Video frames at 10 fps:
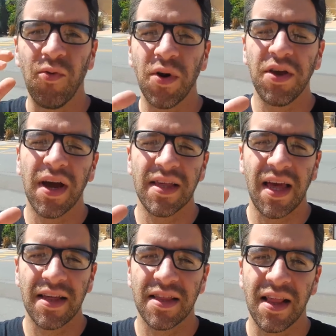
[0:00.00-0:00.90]
And one of you guys
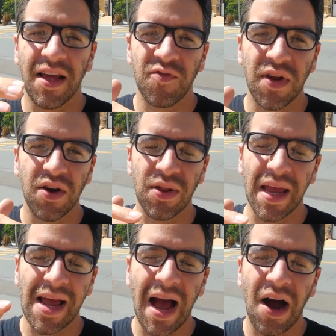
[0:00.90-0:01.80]
asked in the last video,
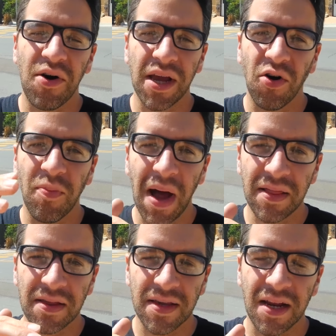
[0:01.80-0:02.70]
like how I go
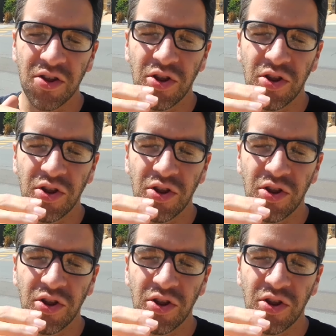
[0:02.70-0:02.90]
about this, kind of